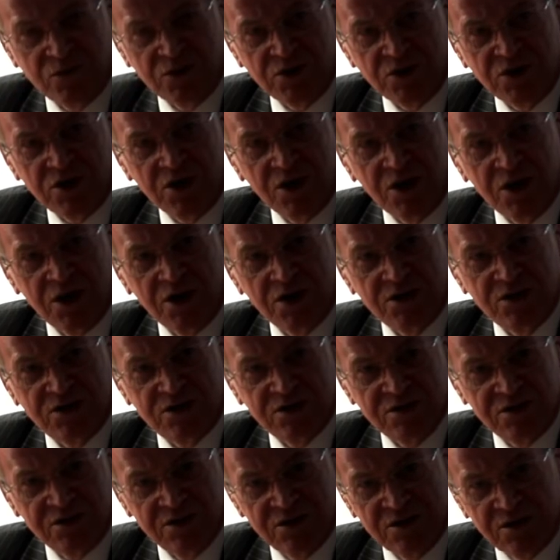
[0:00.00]
we had
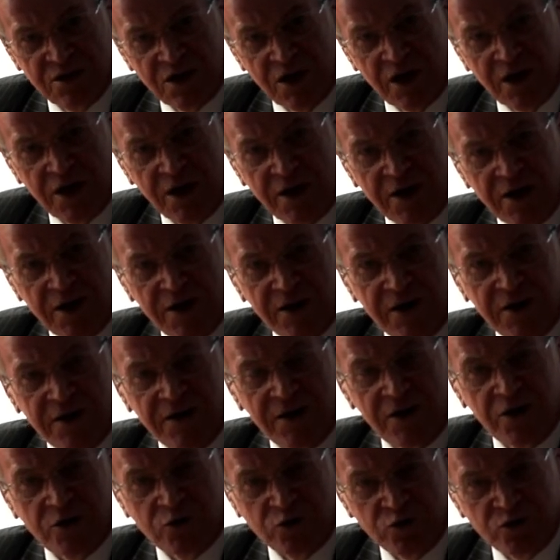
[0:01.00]

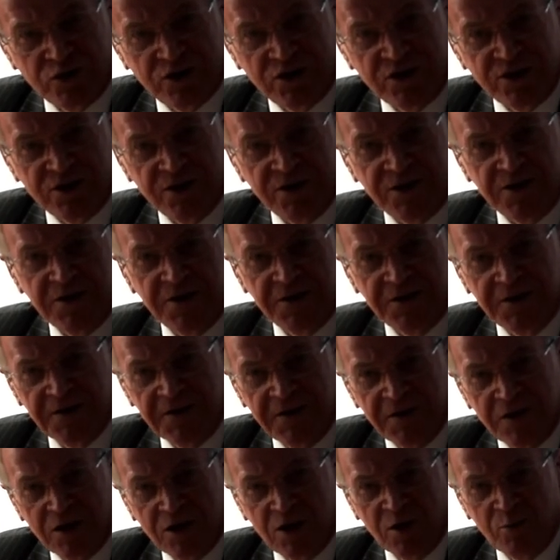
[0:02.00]
a good hearing.
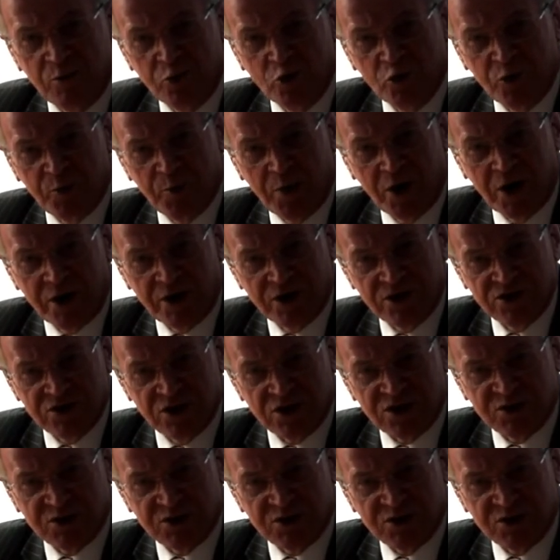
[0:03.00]
Both parties